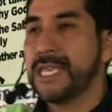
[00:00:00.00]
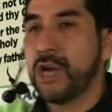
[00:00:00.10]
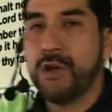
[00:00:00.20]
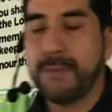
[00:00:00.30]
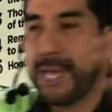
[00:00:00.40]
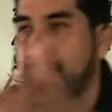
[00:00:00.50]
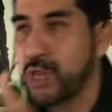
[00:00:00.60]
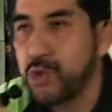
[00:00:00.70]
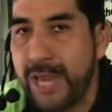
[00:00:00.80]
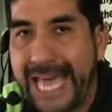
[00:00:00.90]
The government can
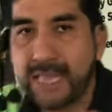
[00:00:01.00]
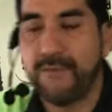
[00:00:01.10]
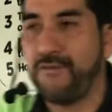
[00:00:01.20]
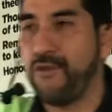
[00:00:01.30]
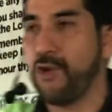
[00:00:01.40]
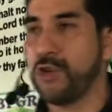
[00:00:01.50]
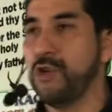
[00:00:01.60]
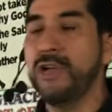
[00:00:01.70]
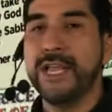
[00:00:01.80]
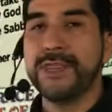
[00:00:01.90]
do nothing for
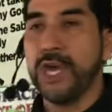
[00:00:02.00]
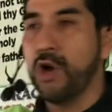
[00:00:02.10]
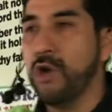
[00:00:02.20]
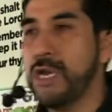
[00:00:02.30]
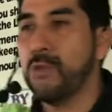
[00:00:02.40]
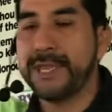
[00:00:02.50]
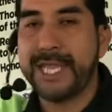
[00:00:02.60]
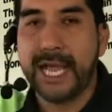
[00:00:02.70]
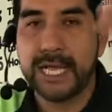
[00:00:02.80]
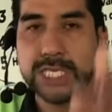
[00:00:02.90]
you. The only one
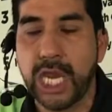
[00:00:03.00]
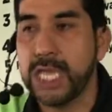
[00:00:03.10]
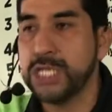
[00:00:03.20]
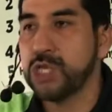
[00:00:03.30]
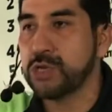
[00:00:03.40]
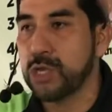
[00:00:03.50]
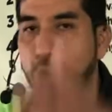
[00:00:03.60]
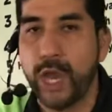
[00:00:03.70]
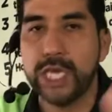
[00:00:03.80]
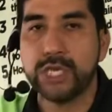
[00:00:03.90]
that can change your
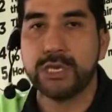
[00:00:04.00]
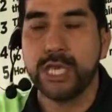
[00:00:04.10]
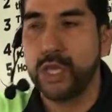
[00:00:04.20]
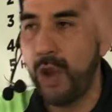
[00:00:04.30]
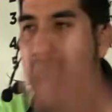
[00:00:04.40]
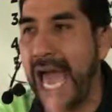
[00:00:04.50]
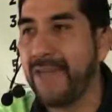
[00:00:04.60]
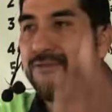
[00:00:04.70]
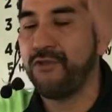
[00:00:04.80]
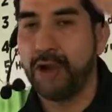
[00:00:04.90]
situation and your
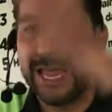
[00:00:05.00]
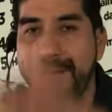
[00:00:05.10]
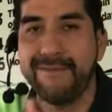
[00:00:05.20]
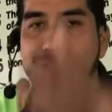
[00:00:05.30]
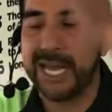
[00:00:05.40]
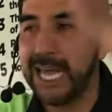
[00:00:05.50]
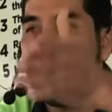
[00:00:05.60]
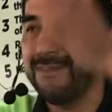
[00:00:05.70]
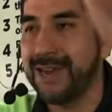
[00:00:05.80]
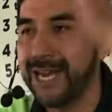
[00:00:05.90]
life forever and
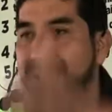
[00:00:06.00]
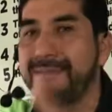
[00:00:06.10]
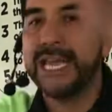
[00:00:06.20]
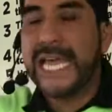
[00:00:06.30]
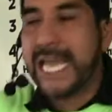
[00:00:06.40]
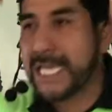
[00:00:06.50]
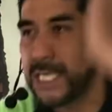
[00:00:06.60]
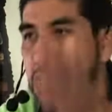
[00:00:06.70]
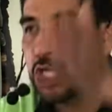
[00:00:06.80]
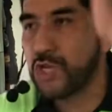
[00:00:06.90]
ever and ever is
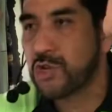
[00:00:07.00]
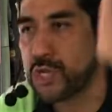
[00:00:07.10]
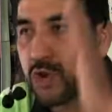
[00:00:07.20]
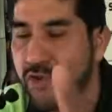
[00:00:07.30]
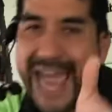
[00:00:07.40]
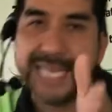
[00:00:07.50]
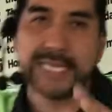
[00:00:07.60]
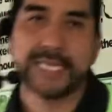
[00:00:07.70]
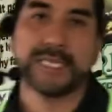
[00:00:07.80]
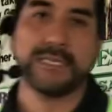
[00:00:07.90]
Jesus
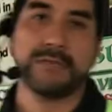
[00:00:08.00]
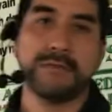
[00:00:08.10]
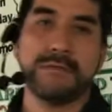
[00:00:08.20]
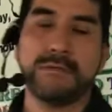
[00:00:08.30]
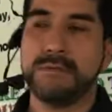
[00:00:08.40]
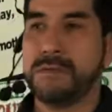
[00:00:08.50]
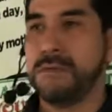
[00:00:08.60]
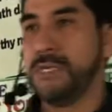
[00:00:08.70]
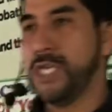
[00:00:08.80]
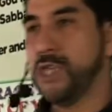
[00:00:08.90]
Christ.
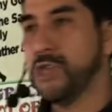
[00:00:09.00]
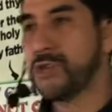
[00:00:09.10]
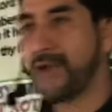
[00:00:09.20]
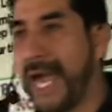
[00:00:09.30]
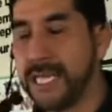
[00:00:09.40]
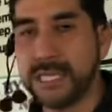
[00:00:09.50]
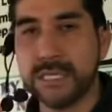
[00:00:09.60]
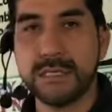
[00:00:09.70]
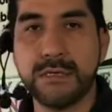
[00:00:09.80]
Jesus Christ.